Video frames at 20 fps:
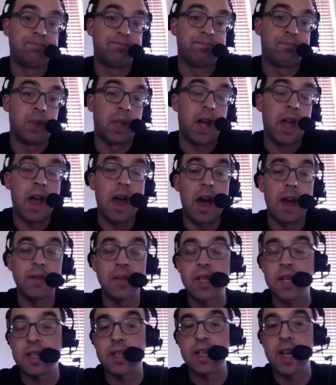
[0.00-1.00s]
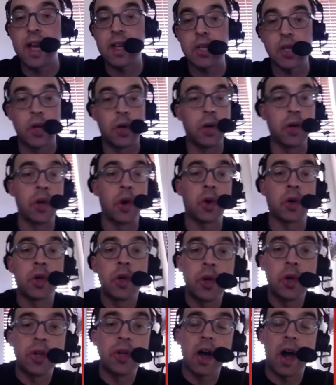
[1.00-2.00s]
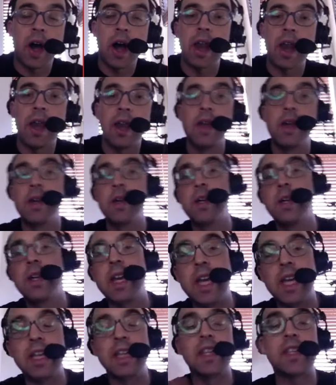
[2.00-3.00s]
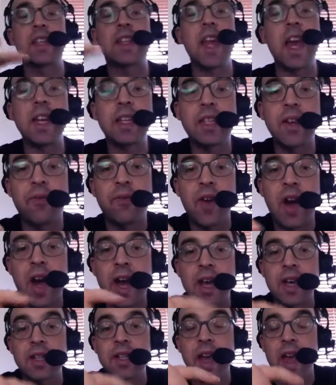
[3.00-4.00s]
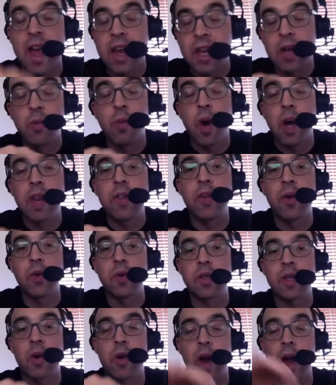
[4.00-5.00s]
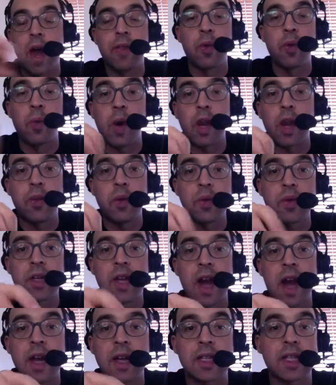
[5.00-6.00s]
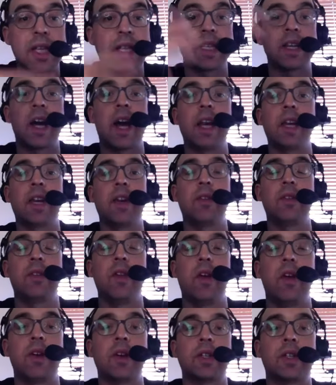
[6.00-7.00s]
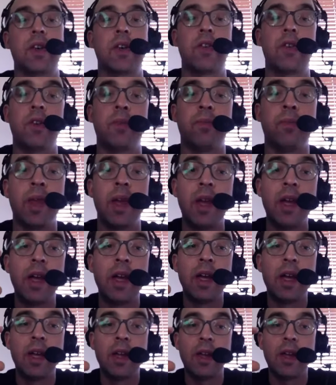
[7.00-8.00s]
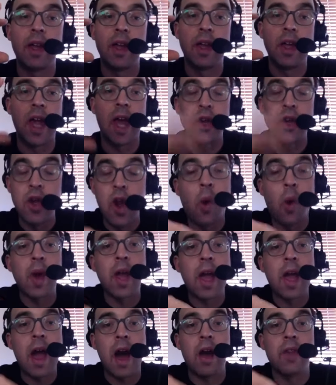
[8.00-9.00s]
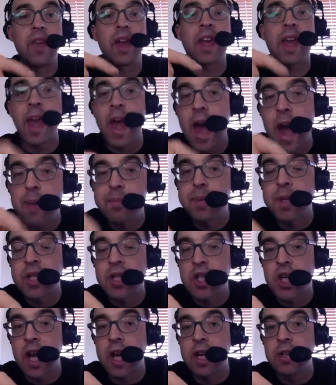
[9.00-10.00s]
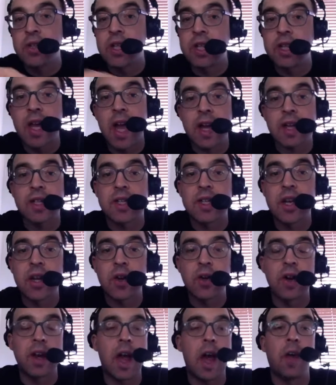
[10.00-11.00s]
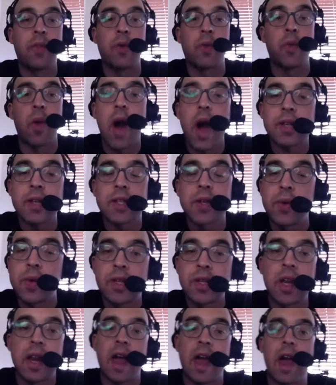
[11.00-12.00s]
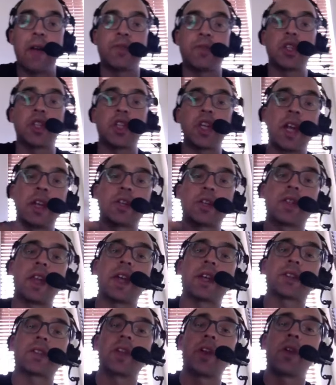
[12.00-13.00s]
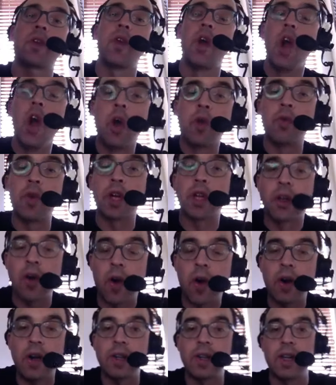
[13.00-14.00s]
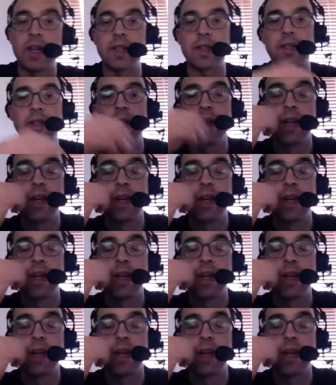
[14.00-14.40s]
playoff success could or could not incentivize any one of those or either one of those guys to sign here long term, and knowing how the cap is changing next year and how the roster is going to have to change next year regardless,